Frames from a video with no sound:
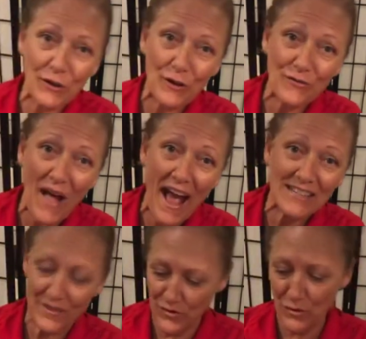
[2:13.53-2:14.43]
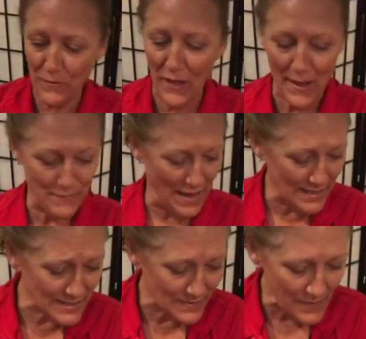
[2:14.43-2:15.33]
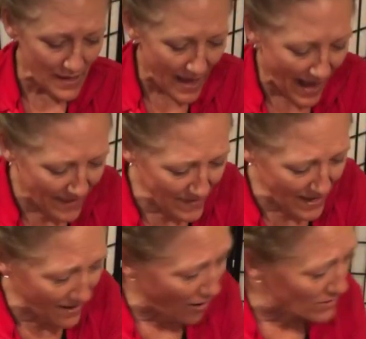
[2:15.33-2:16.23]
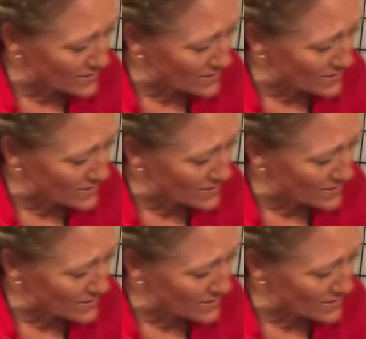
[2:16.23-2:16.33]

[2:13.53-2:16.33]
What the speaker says: or flax if you were plant-based. And then all